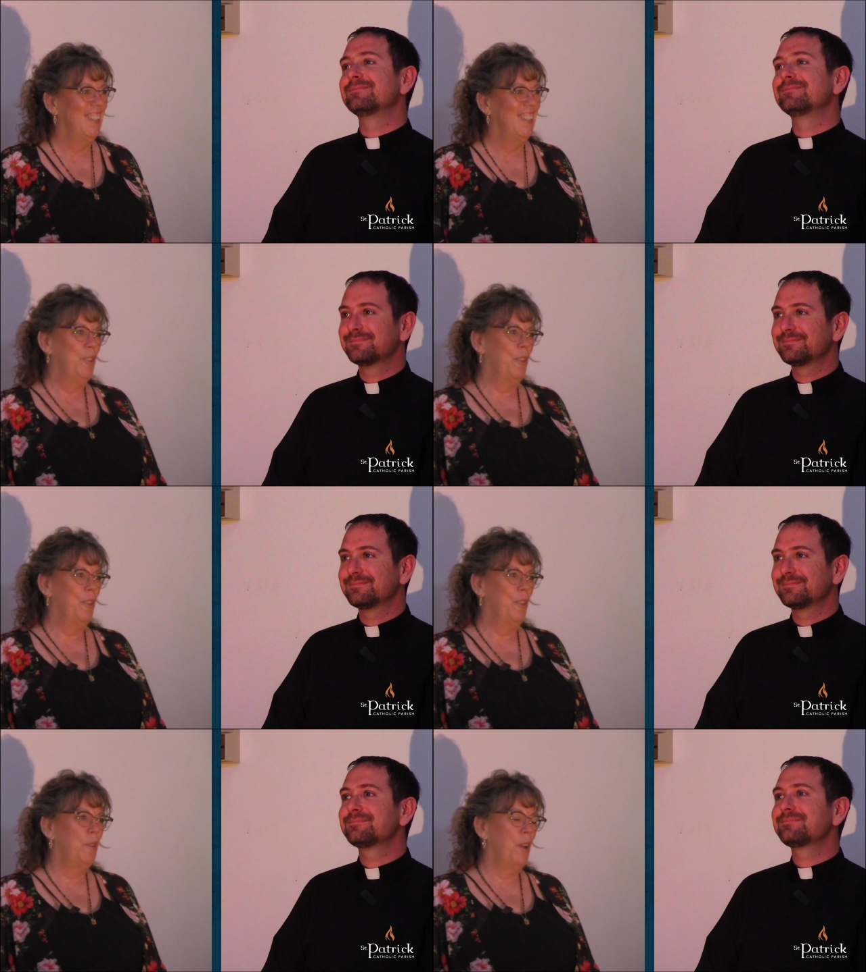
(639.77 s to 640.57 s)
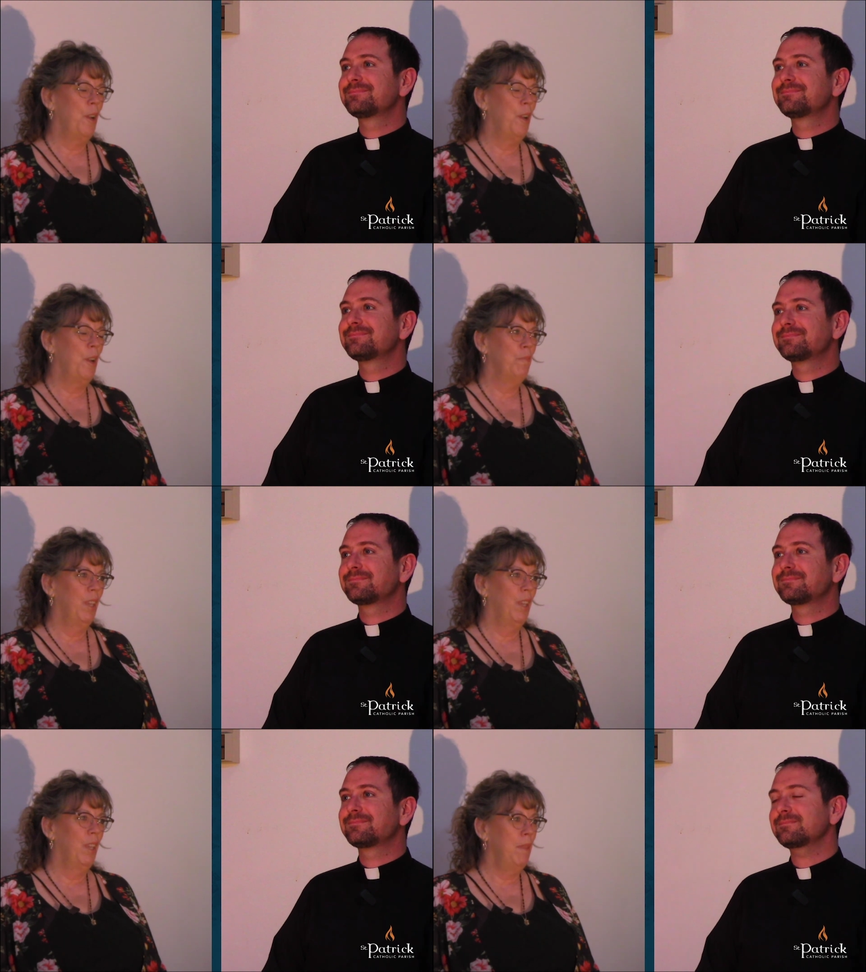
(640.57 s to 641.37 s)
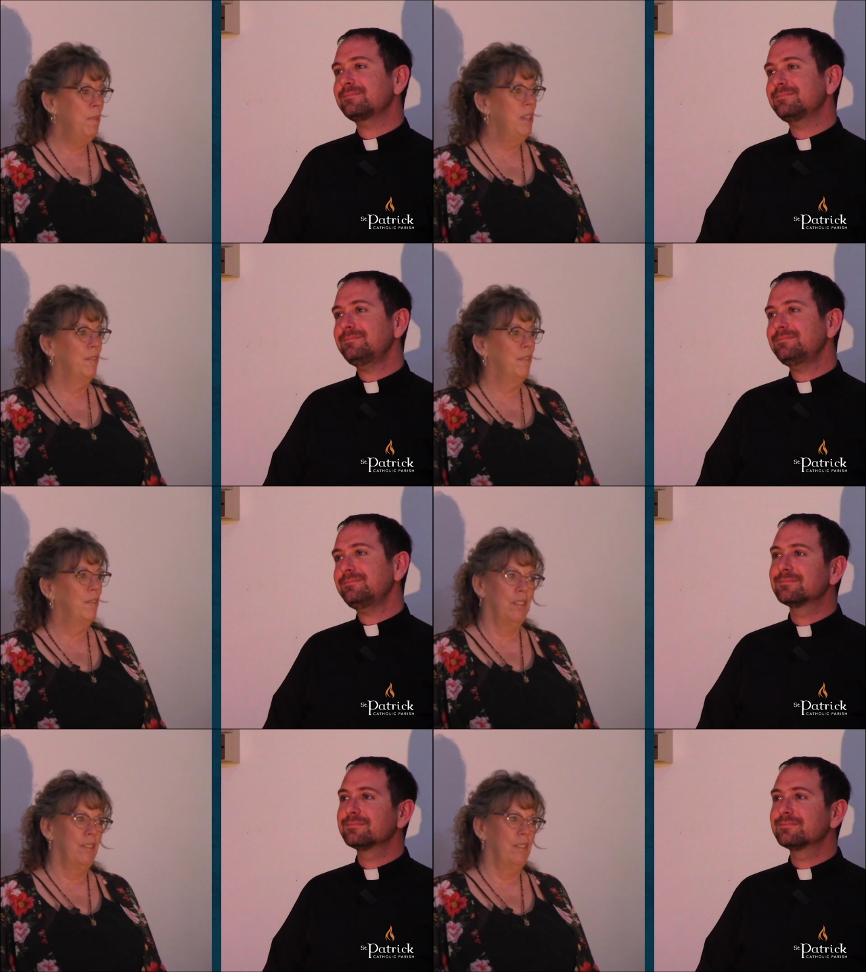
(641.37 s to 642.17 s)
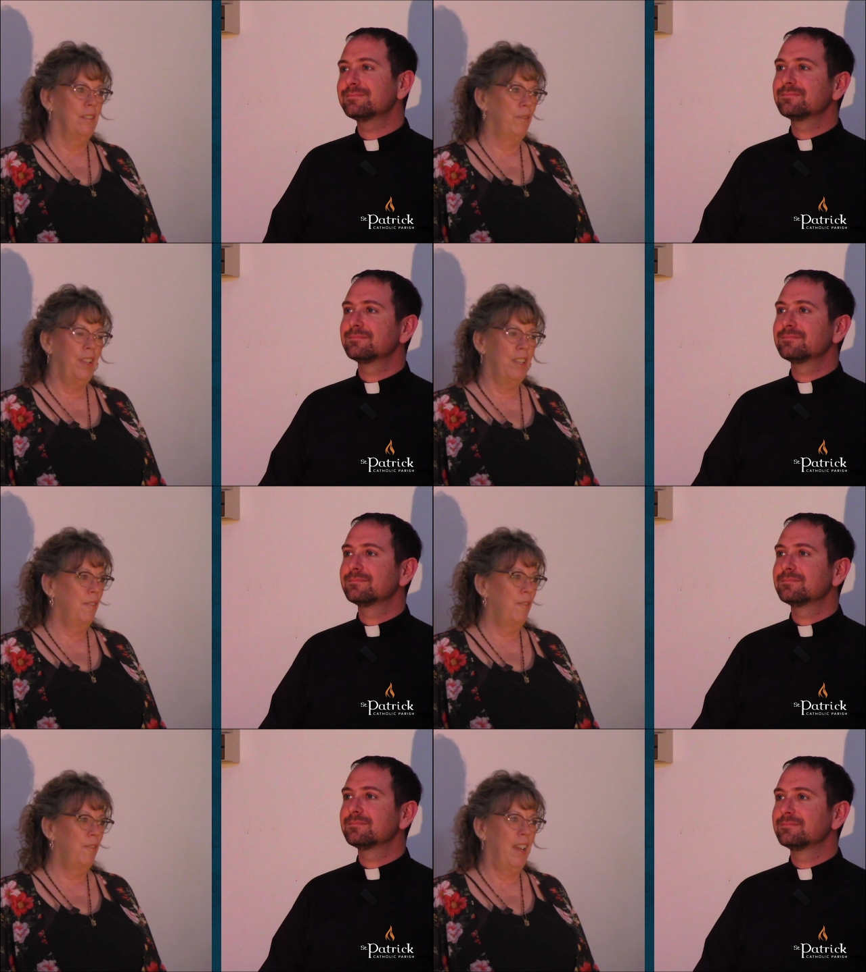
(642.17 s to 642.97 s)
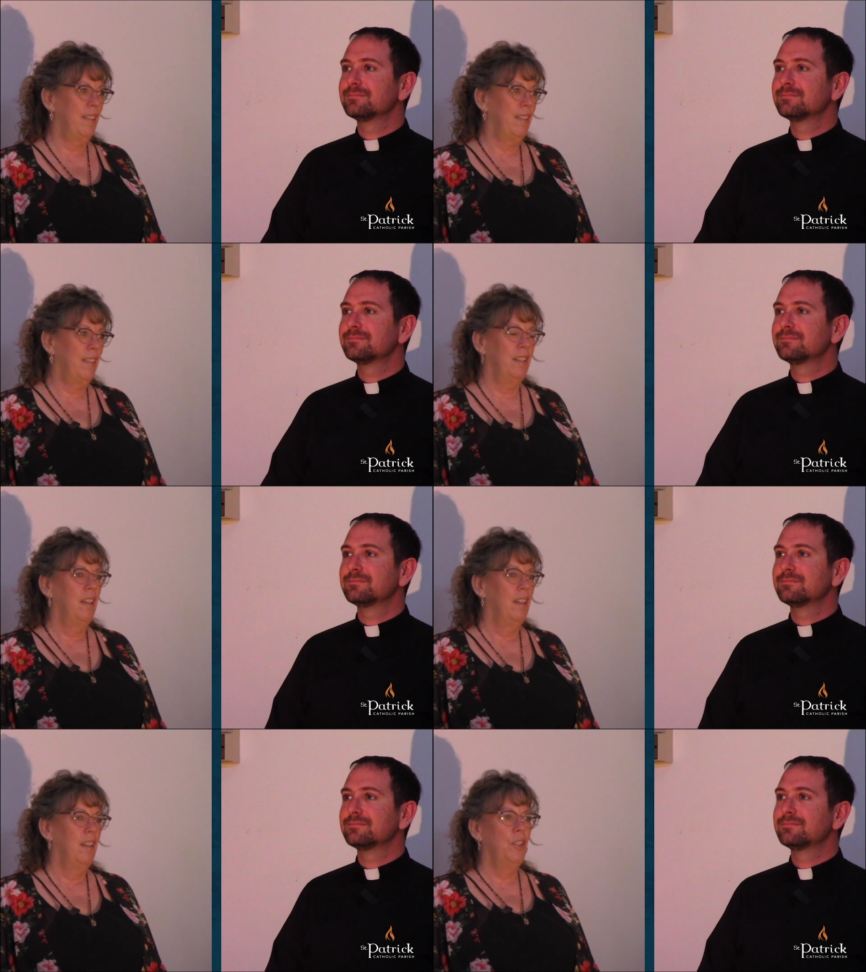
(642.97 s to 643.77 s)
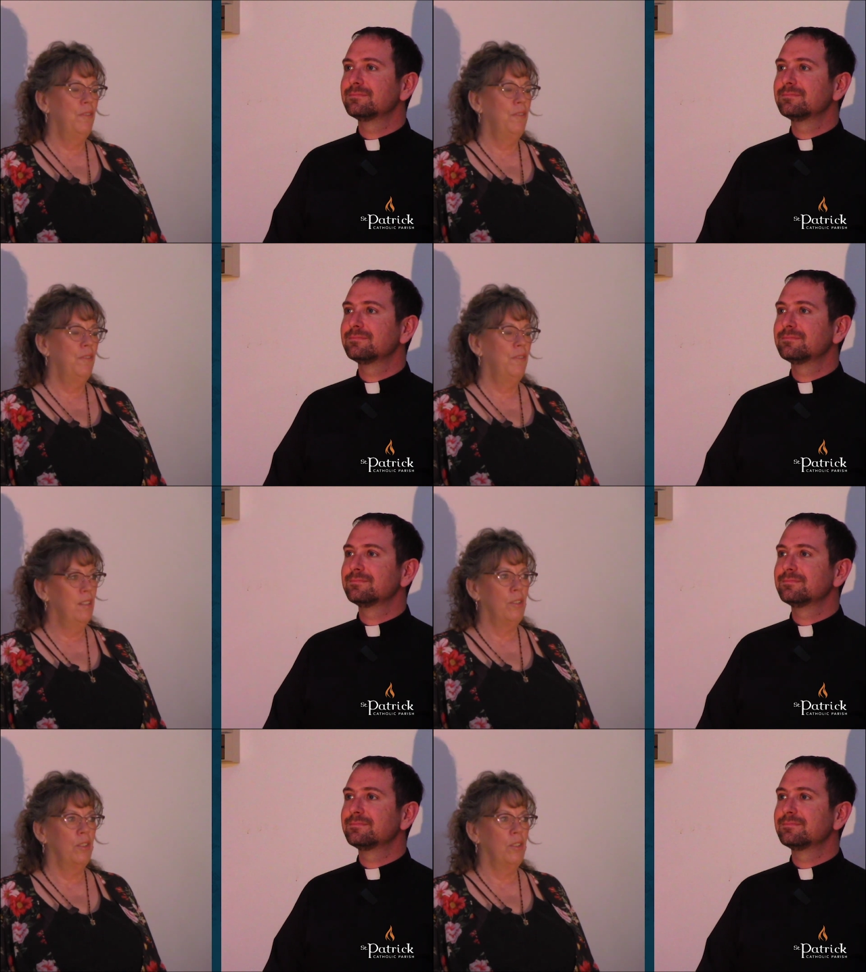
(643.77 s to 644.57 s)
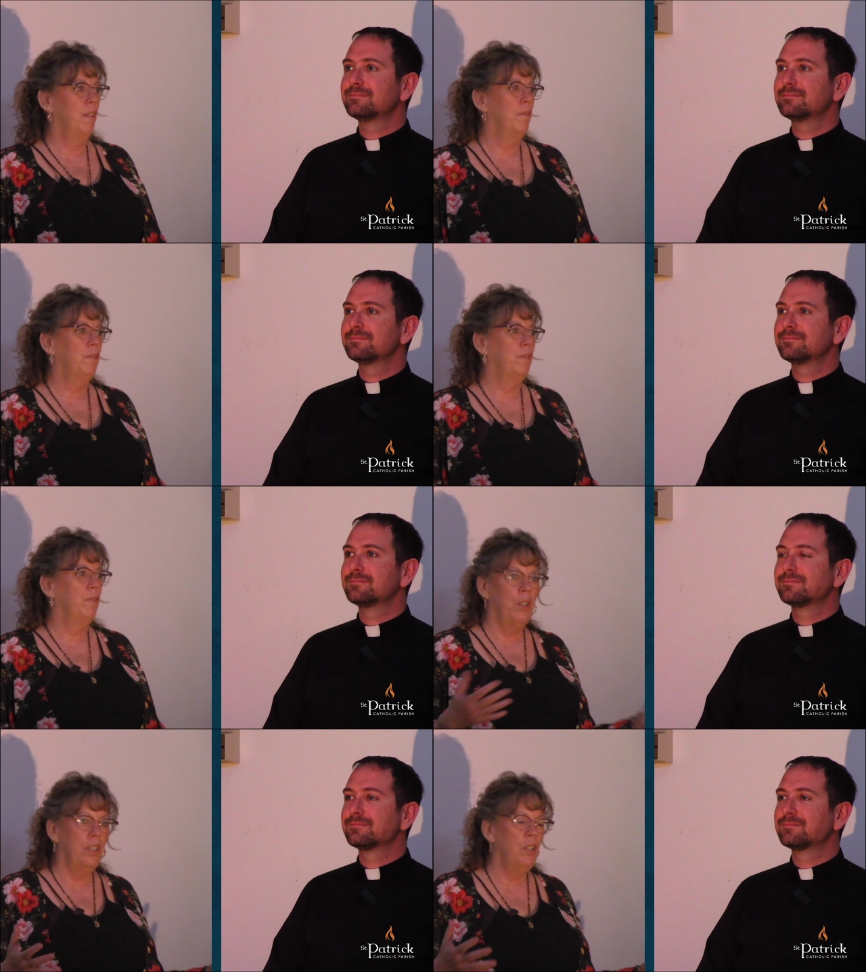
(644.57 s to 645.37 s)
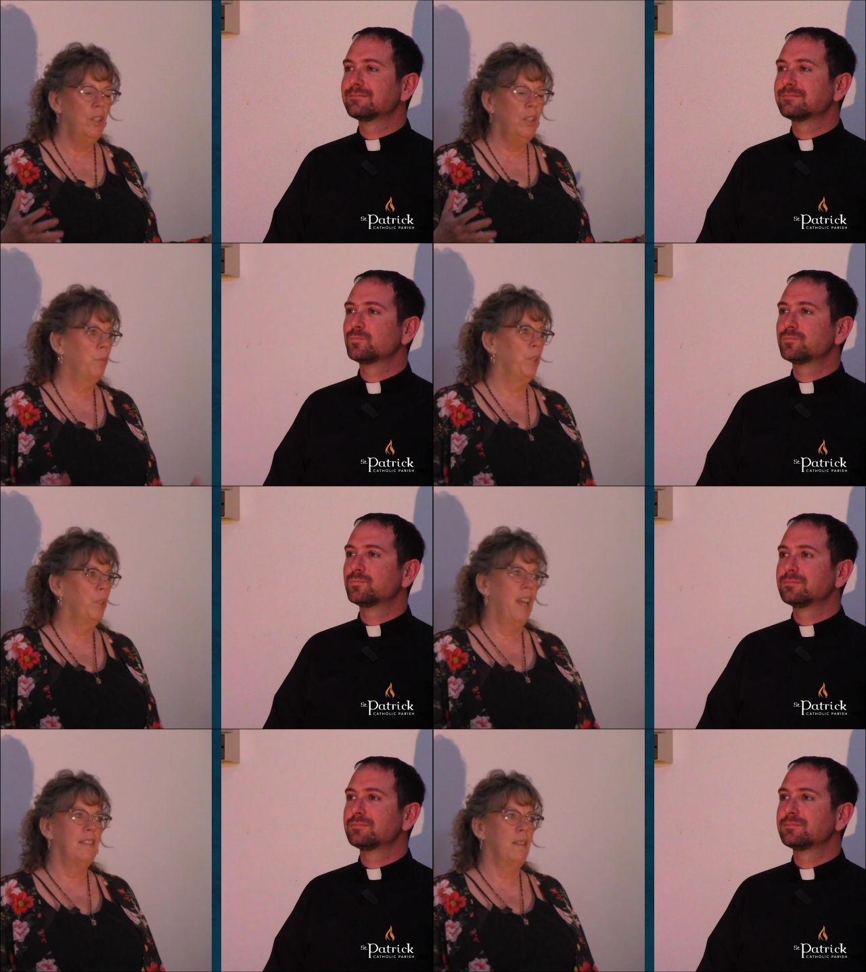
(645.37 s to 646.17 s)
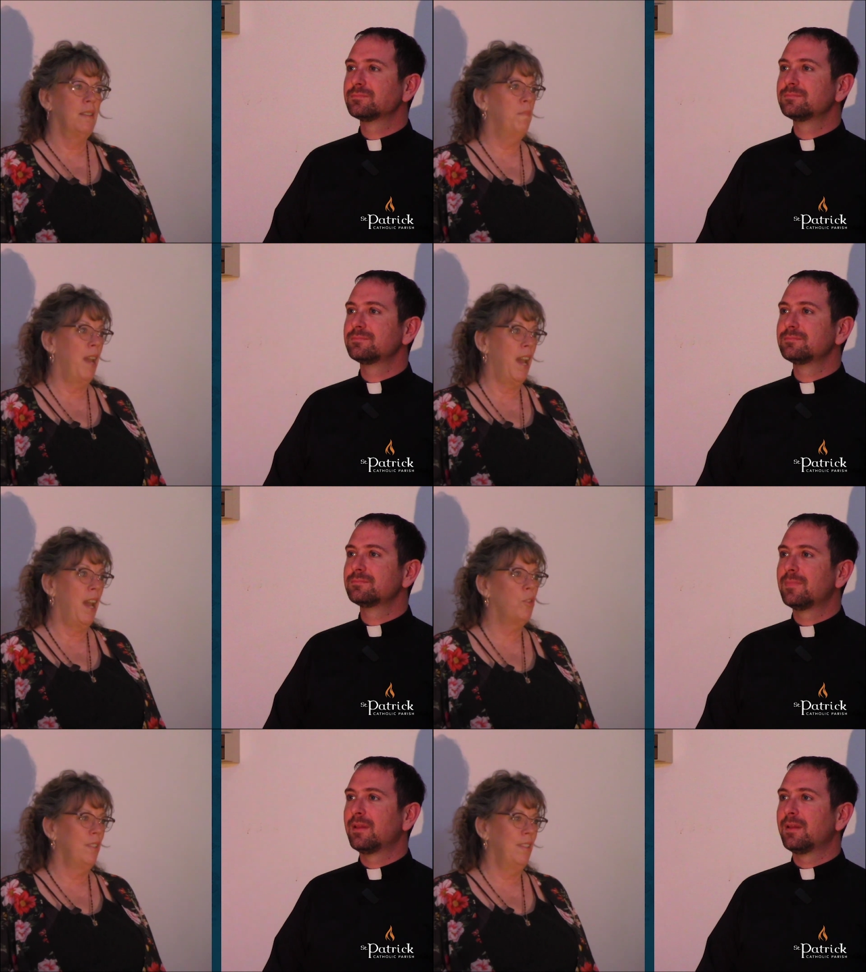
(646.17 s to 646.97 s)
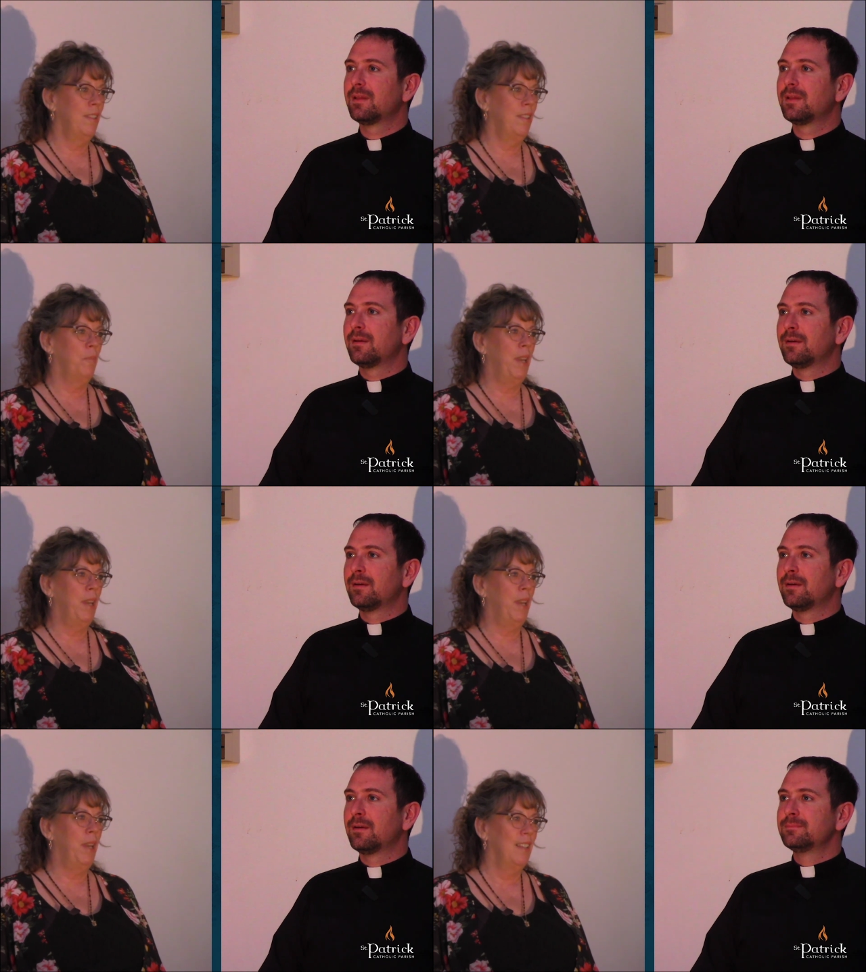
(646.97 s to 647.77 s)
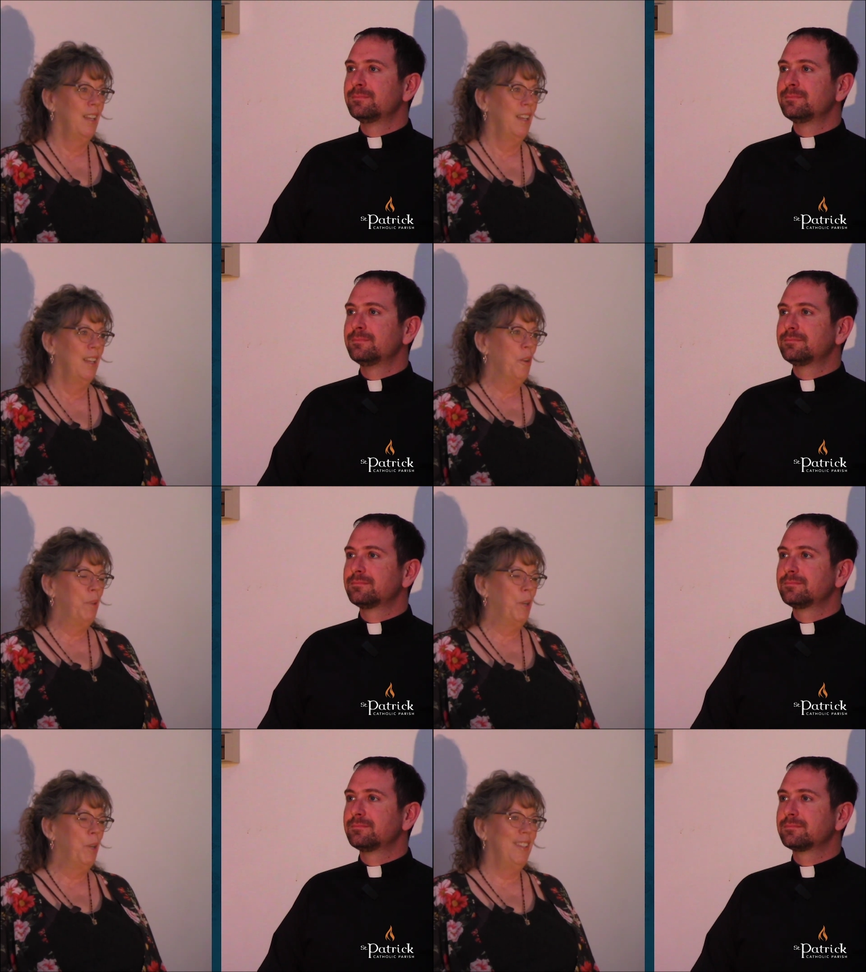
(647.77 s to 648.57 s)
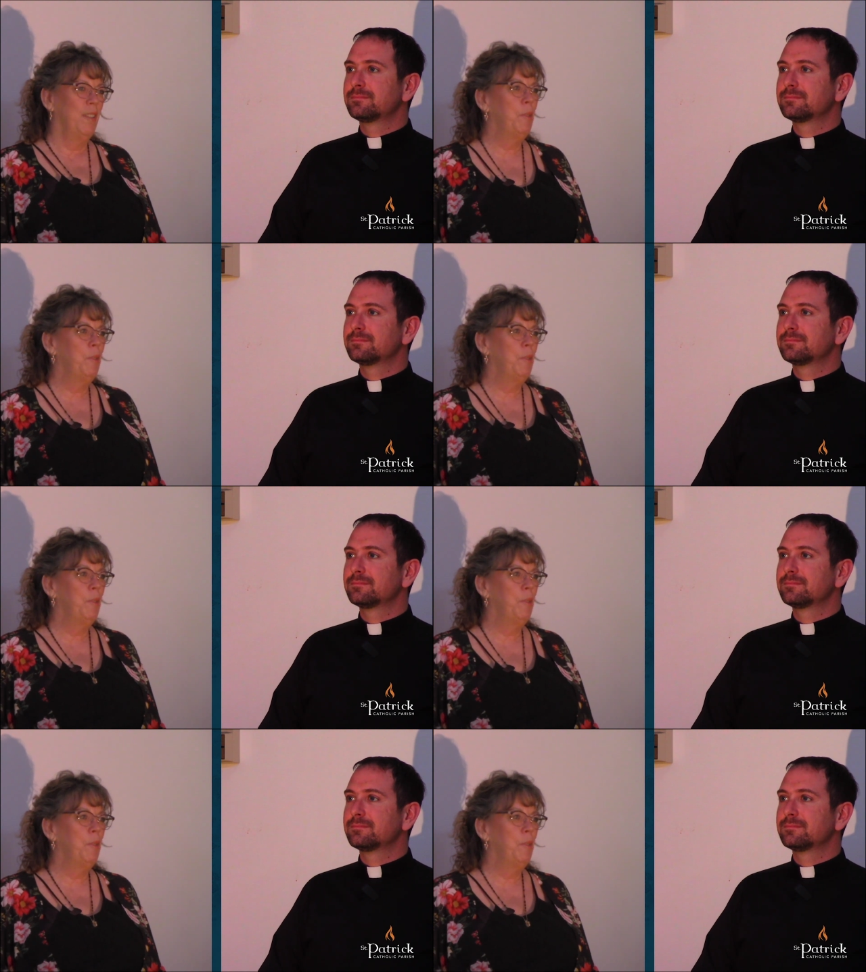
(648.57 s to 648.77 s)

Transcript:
Speaker 1: So um, it may be difficult to face the fact that you've sinned or have you know really had some bad choices in your past. But